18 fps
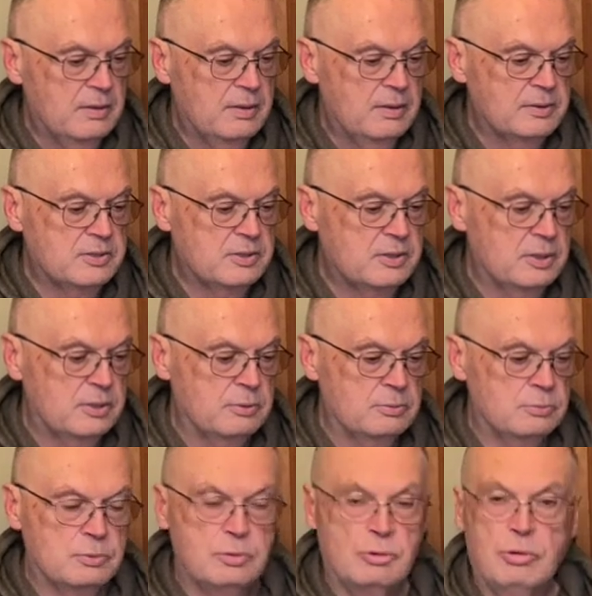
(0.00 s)
So
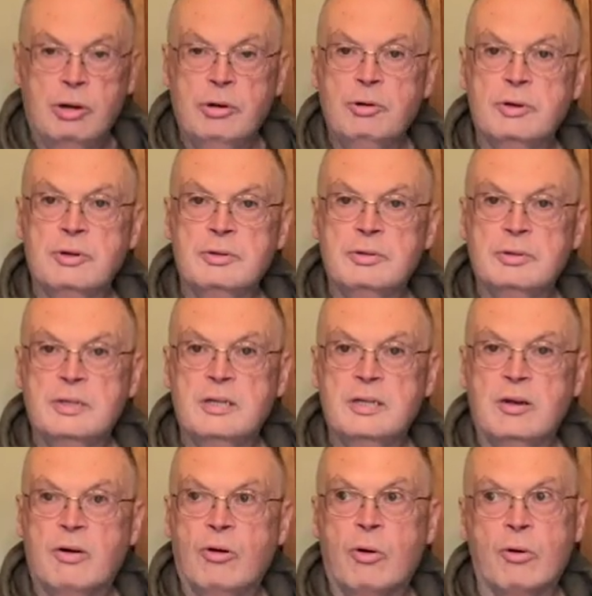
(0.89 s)
Kroger
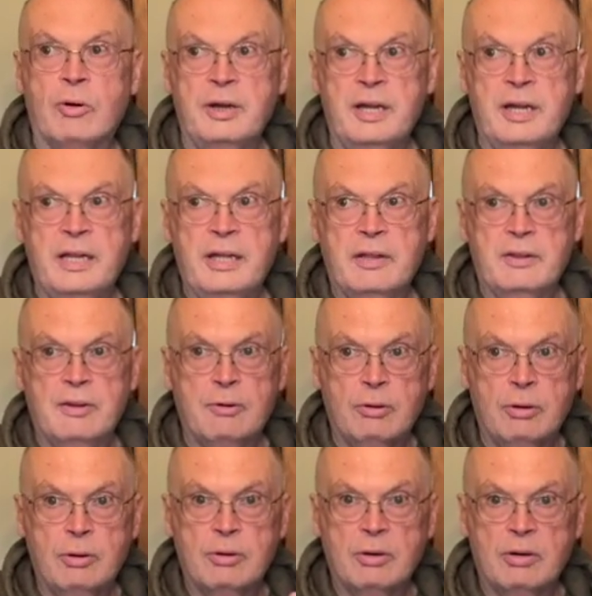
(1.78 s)
or any of the
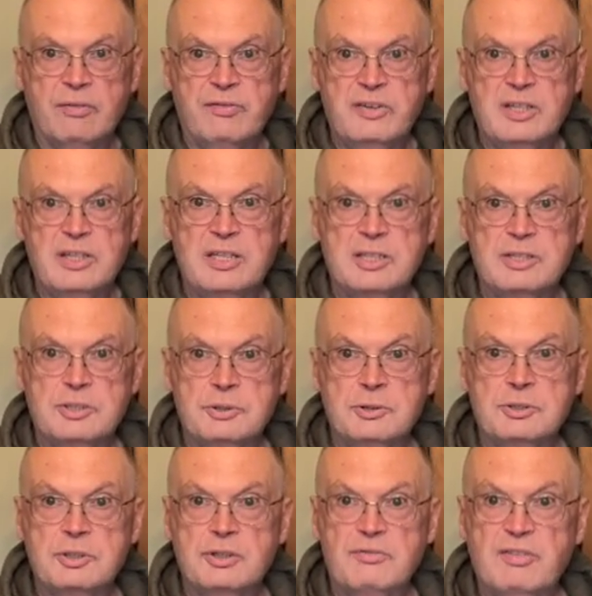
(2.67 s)
Kroger affiliates, you
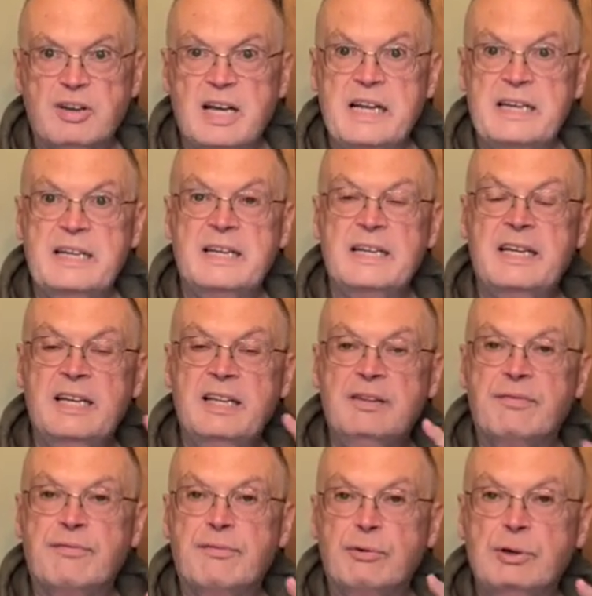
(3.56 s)
should find it in
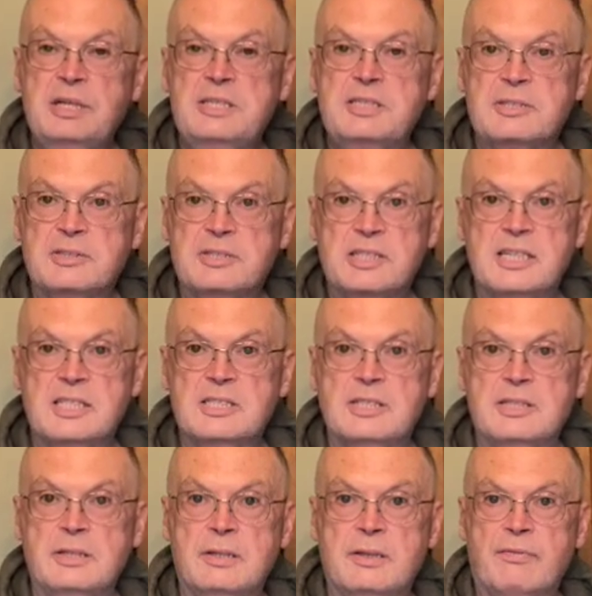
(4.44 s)
the freezer
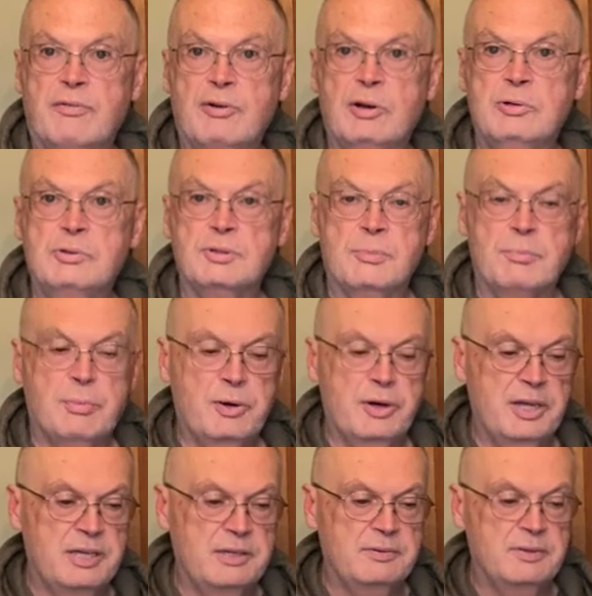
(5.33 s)
section in the frozen
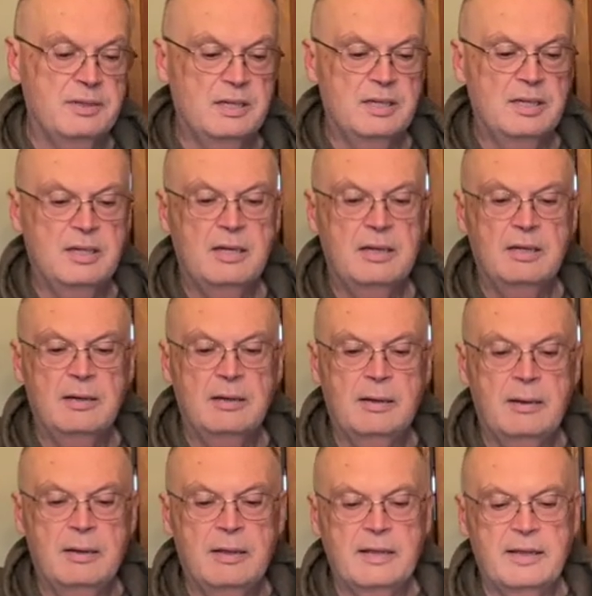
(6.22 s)
bread.
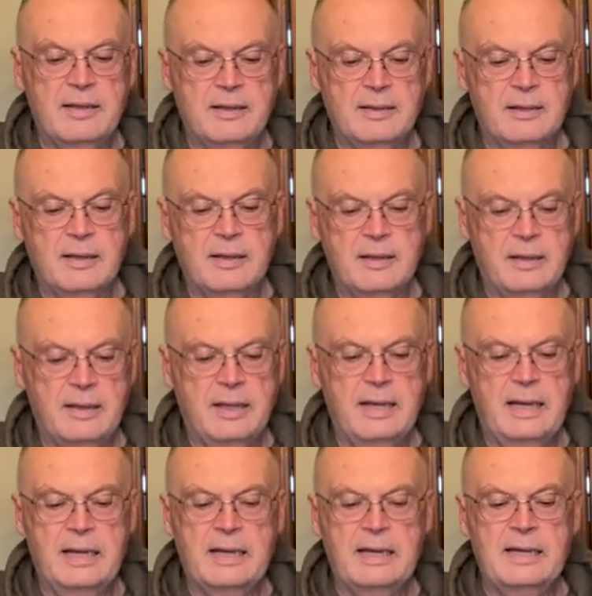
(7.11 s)

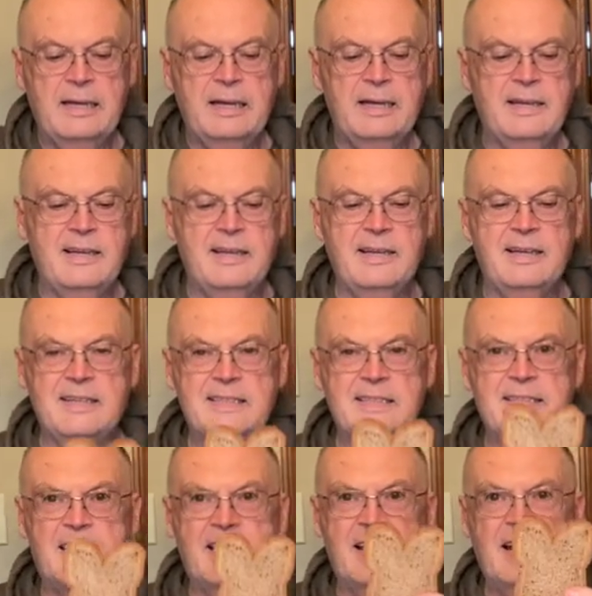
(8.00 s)
Now, it's
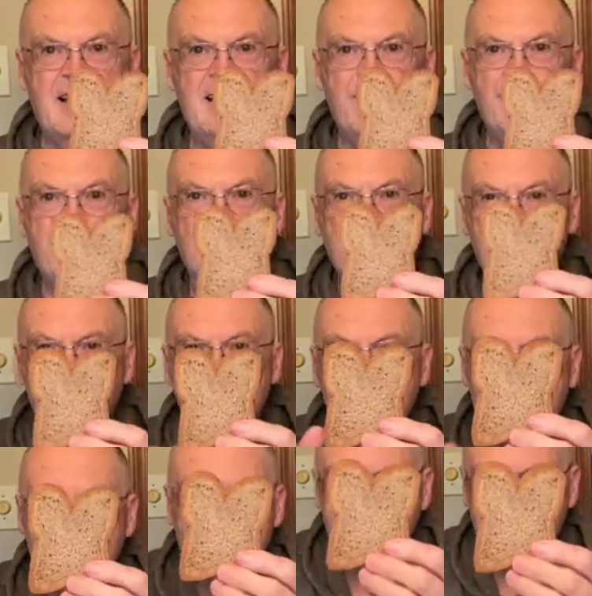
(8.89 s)
kind of funny
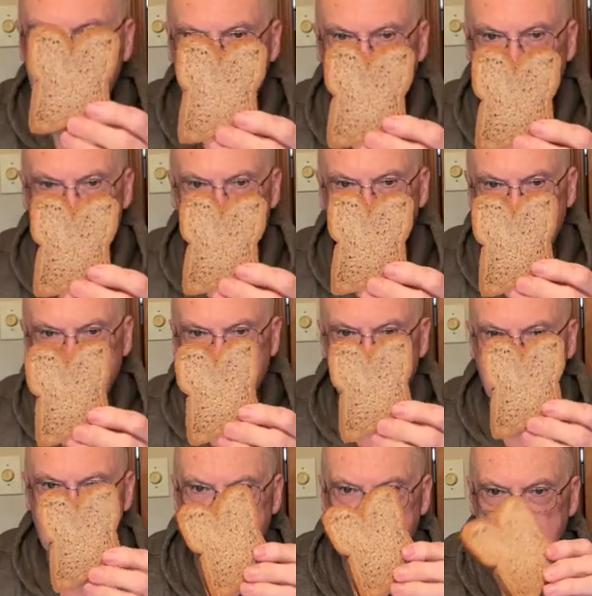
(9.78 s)
shaped.
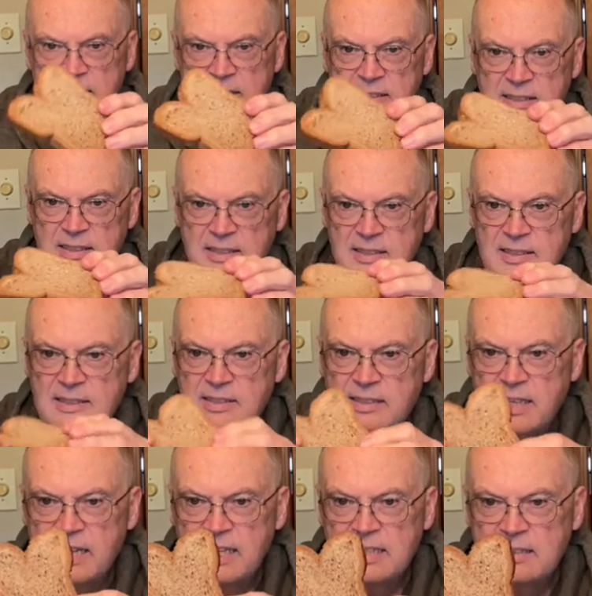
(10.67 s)
It's
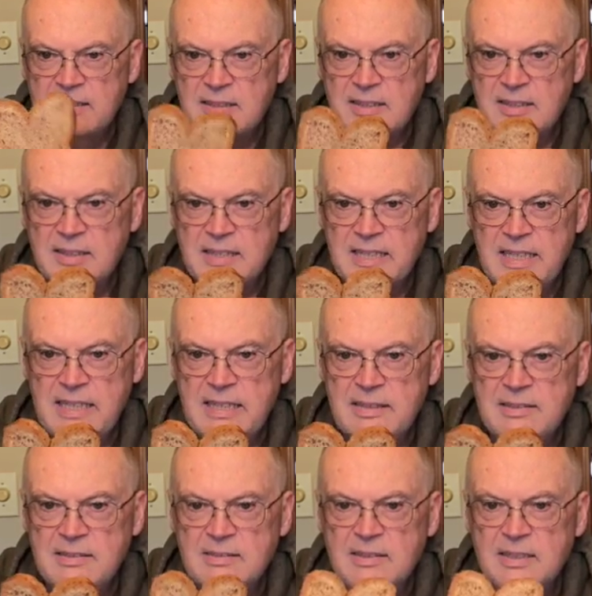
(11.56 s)
kind of
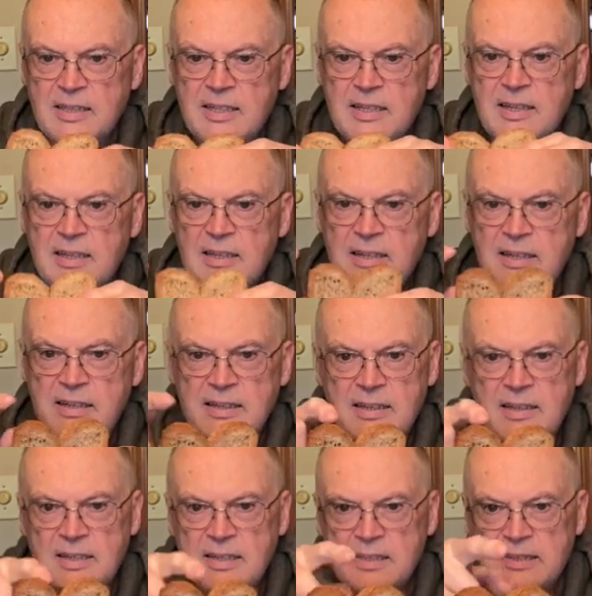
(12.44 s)
thin.
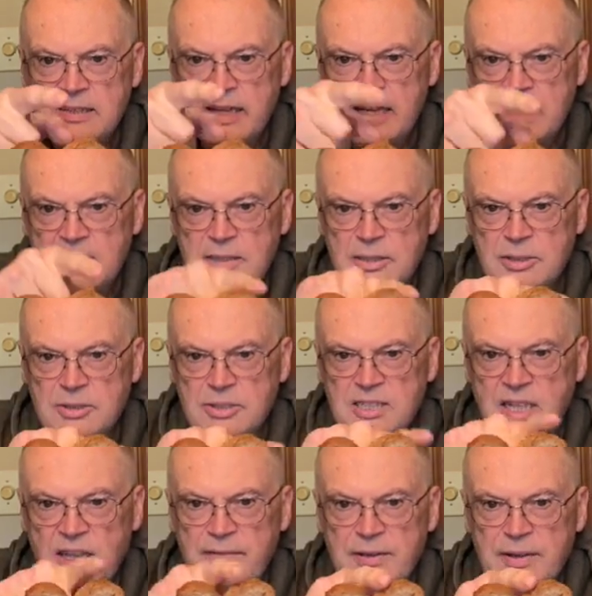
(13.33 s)
And it's got a little
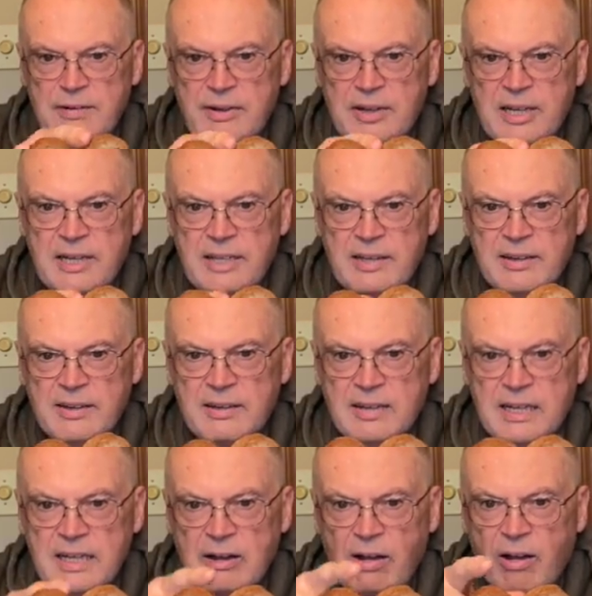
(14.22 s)
divot right here,
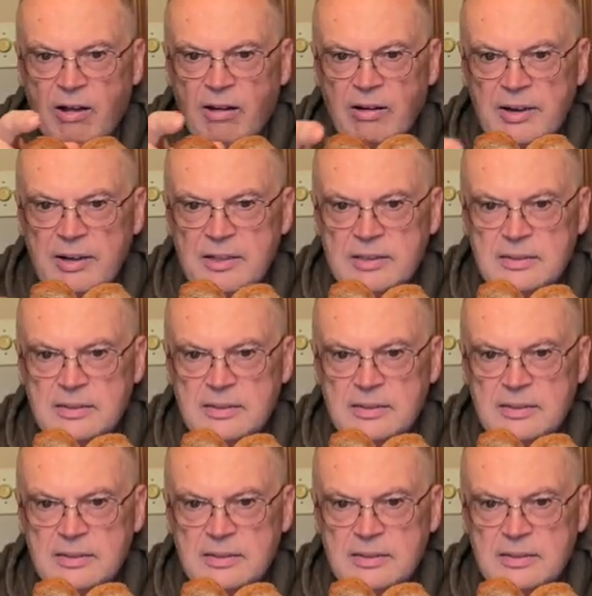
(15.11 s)
like a heart,